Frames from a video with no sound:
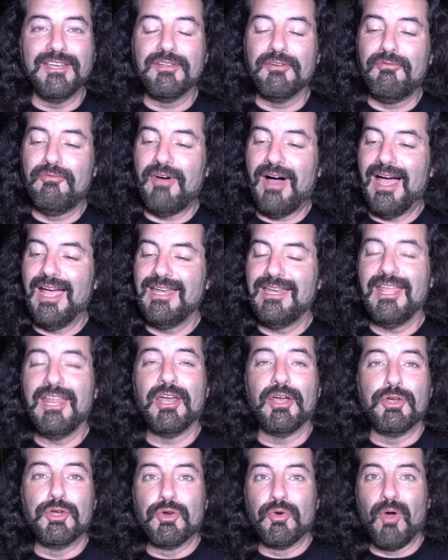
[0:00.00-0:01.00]
to find in
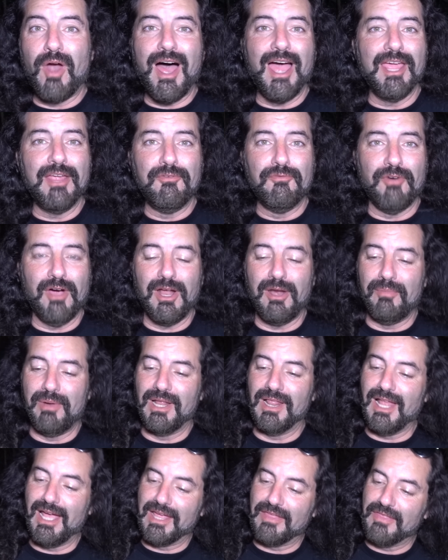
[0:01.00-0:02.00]
a dry
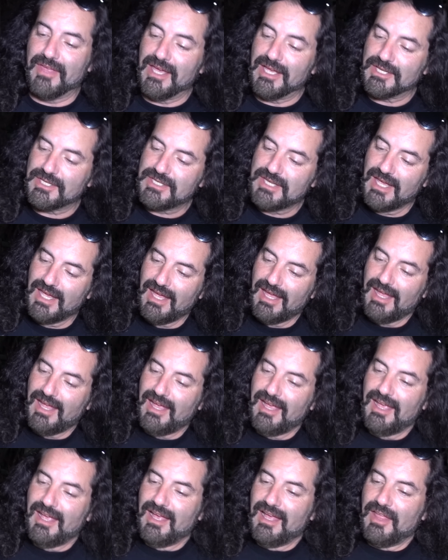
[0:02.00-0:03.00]
environment like this.
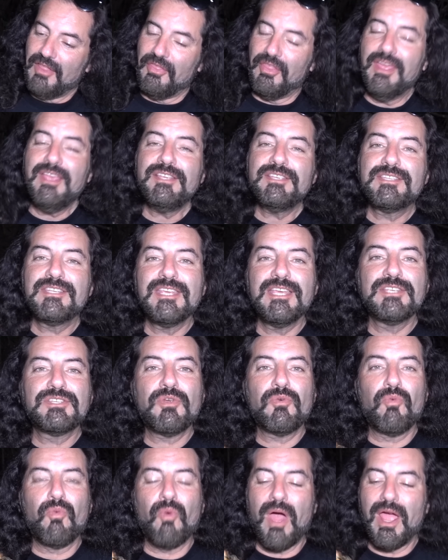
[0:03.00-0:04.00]
This is a
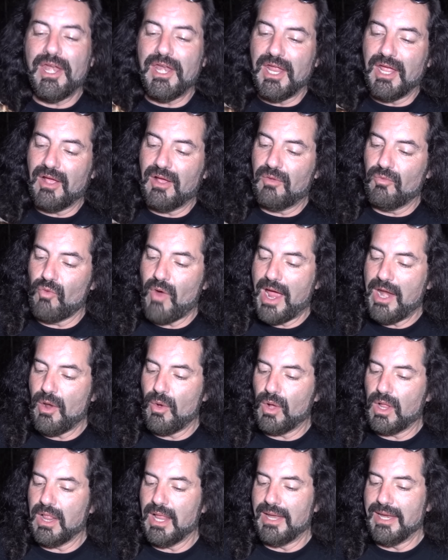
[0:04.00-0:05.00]

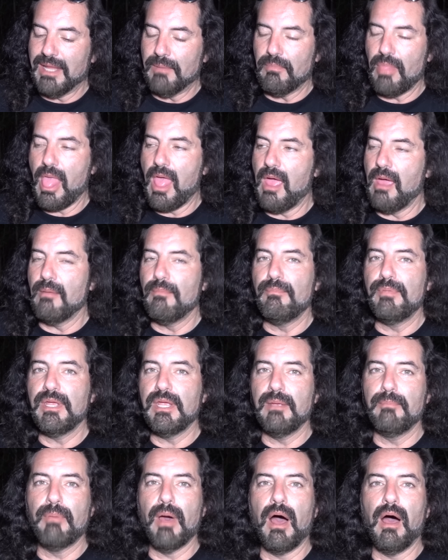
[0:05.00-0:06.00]
rhinoclemy.
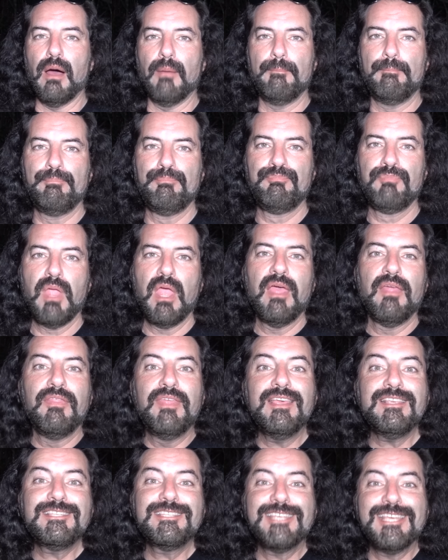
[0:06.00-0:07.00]

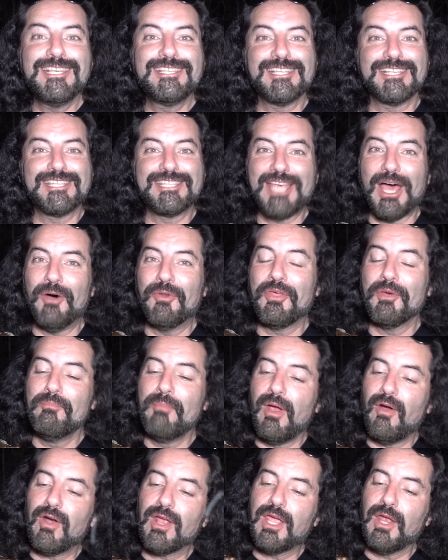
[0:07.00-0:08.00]
This is a South
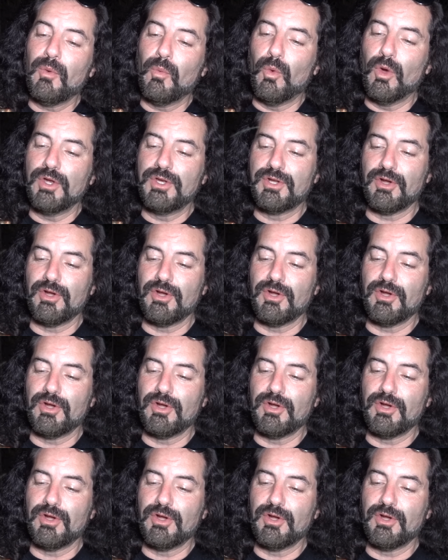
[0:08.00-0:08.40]
American wood